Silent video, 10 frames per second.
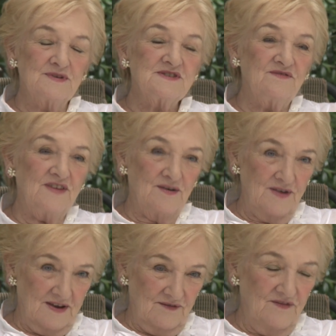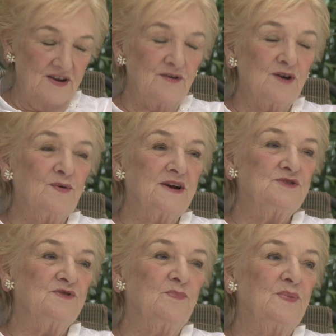It was a very, very quick
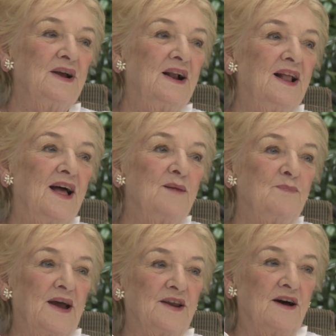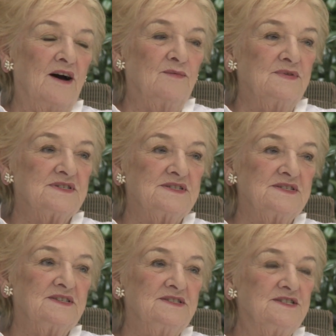trip, but I was
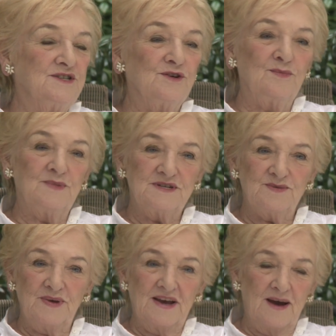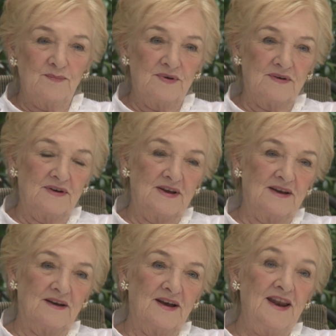determined to become
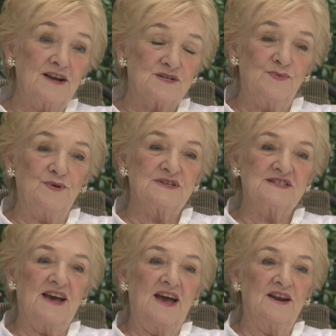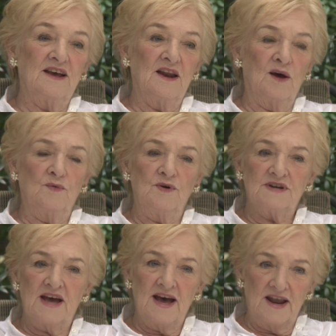an expert skater, and I worked
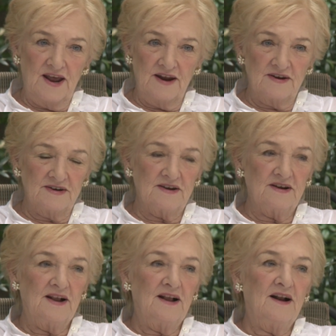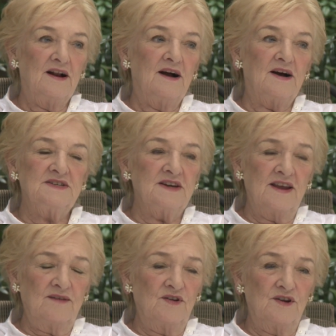hard at it. I didn't
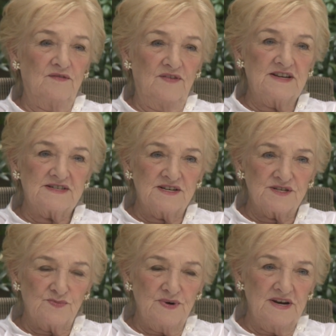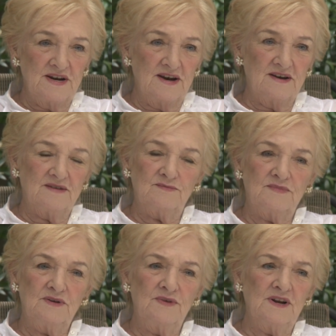have a lot of lessons. We
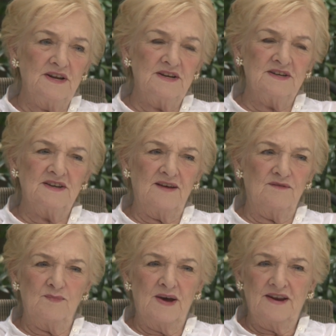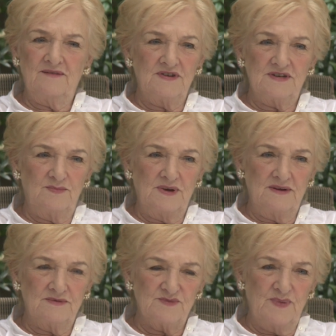really didn't have the money to
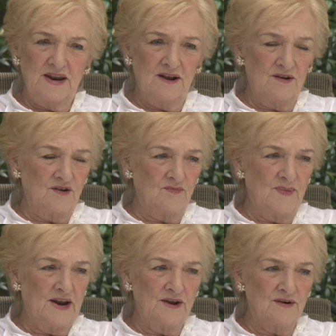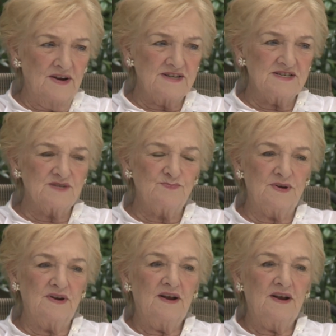be spending a lot of money on lessons, but